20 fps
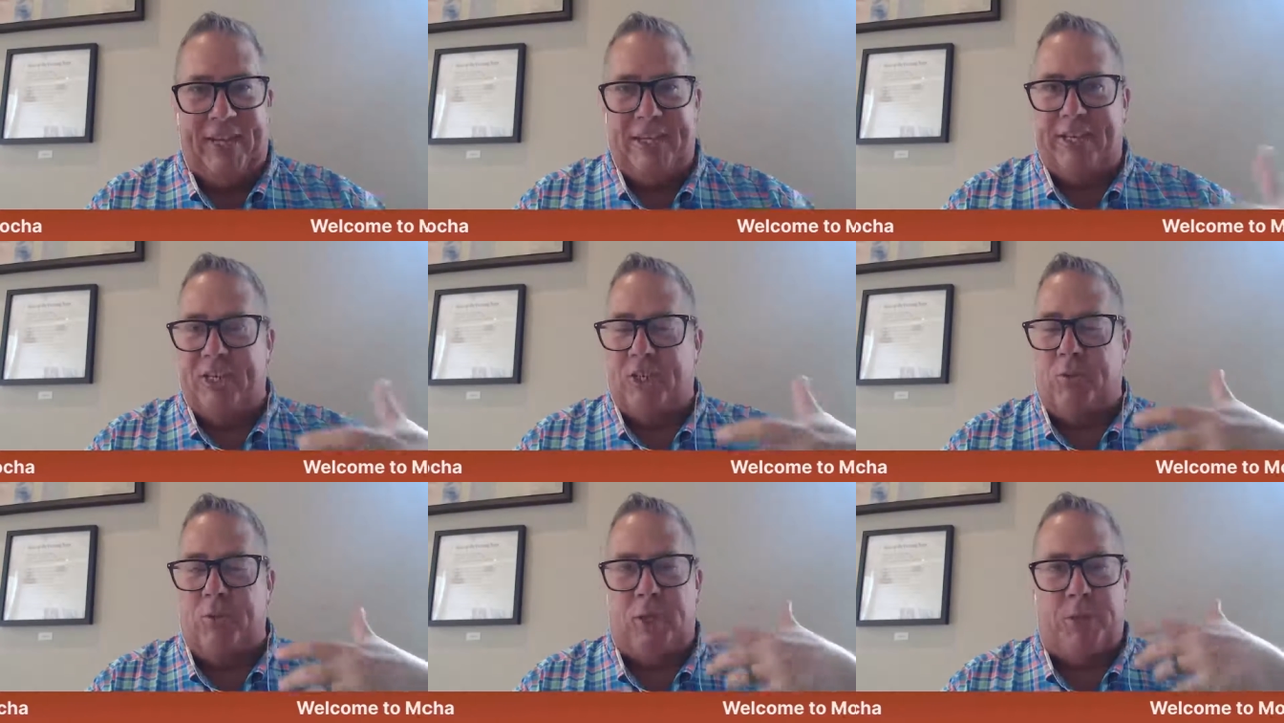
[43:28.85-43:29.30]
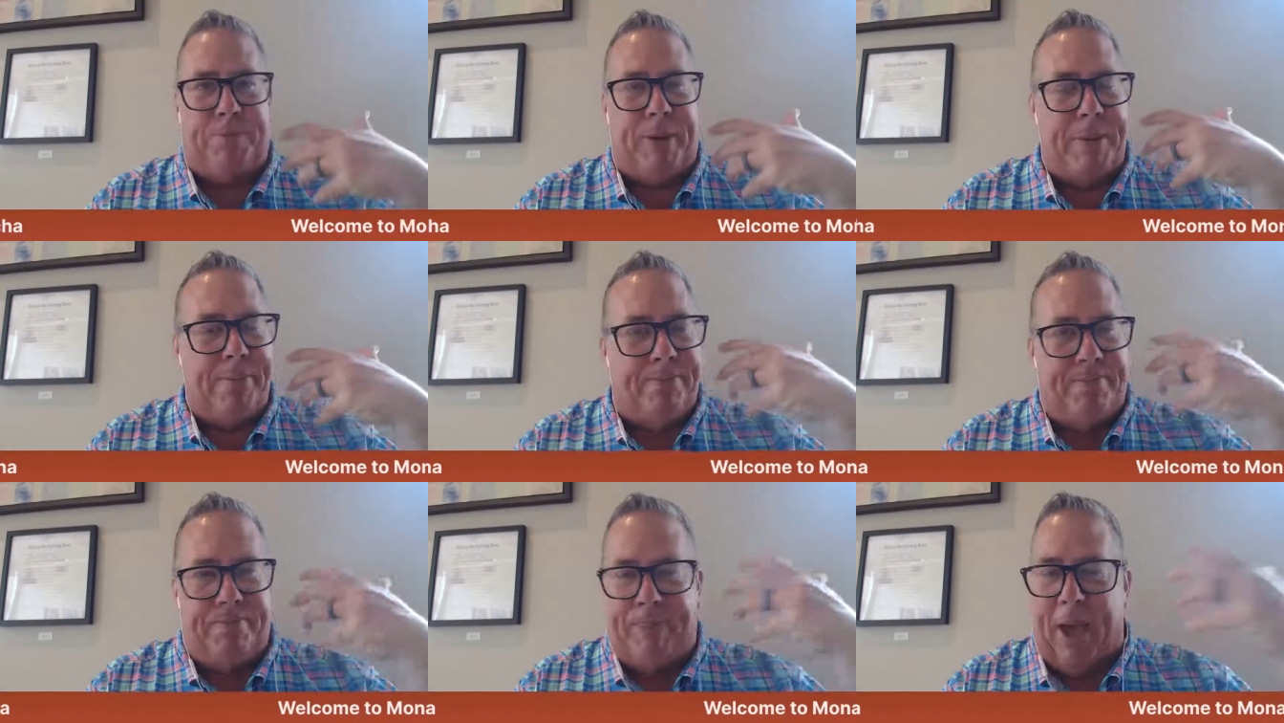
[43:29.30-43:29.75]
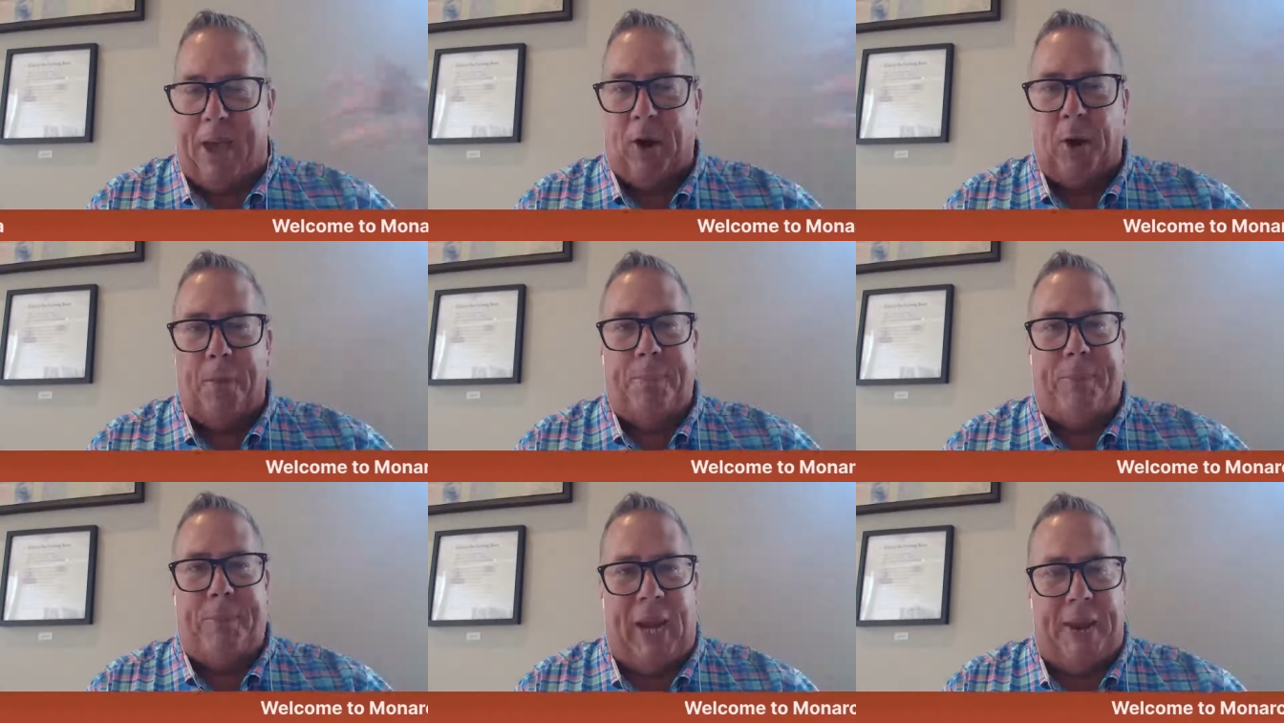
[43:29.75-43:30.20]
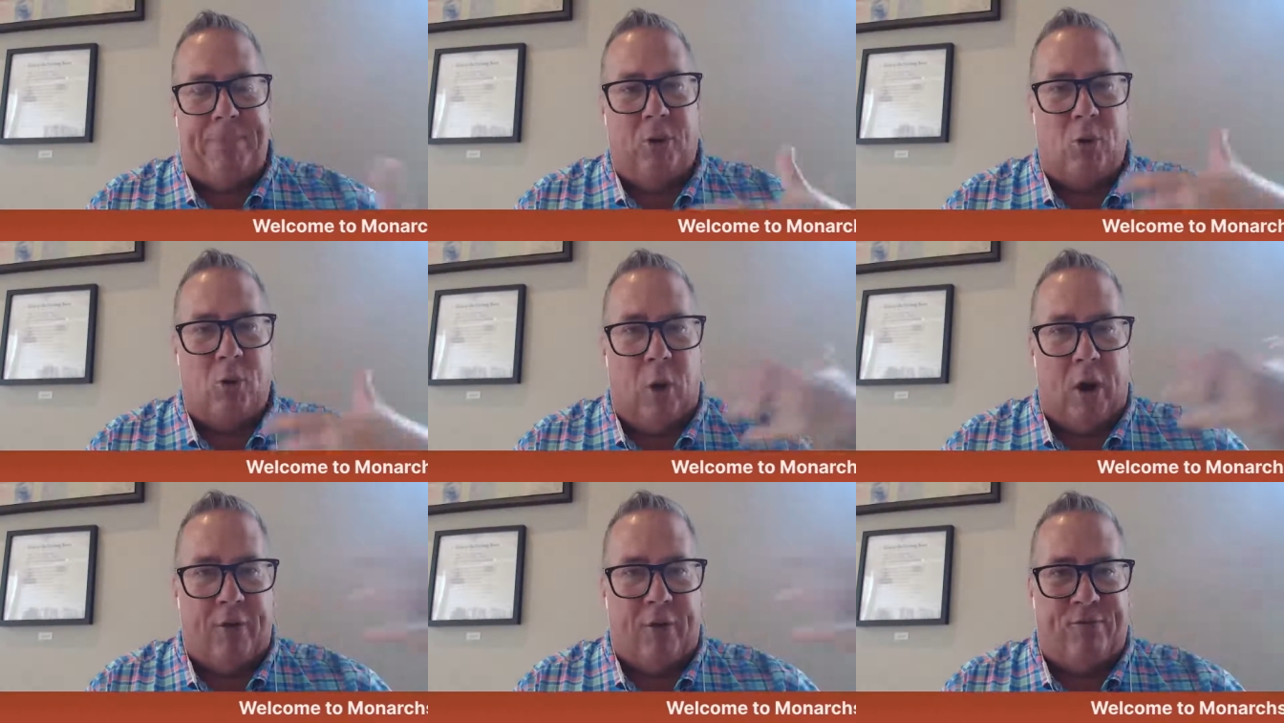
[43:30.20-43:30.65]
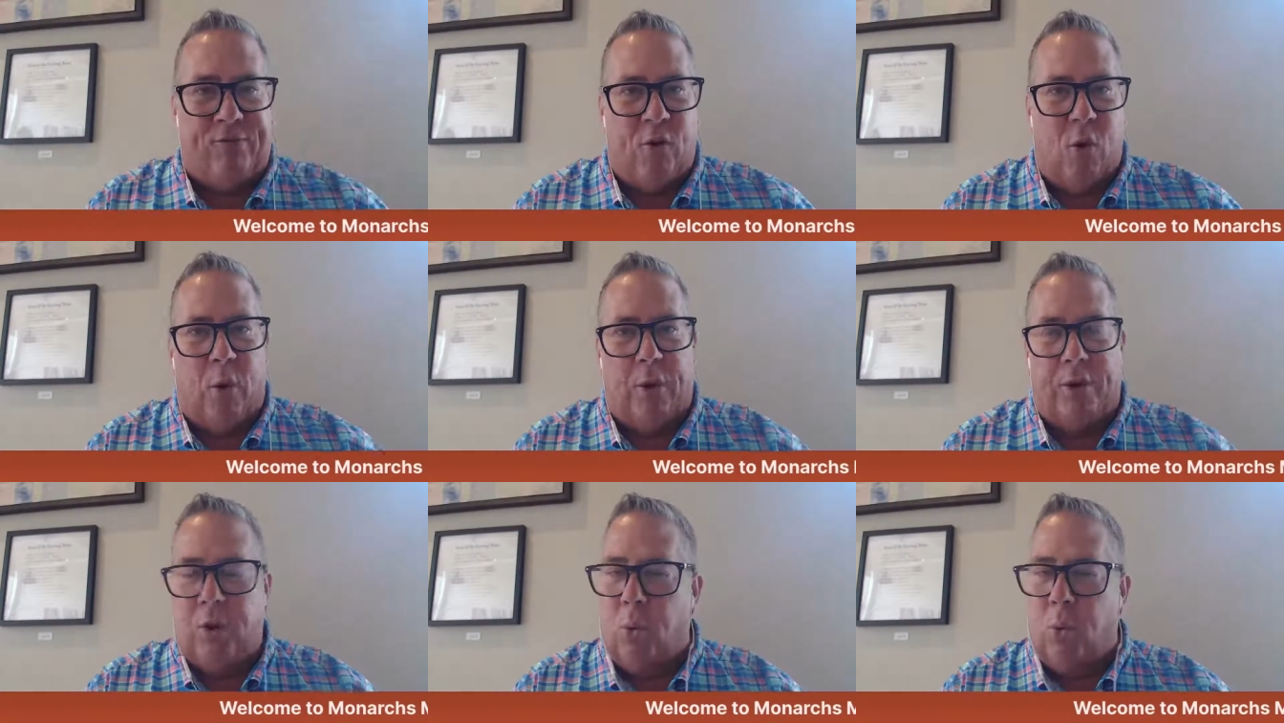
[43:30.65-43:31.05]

and just be better people going forward.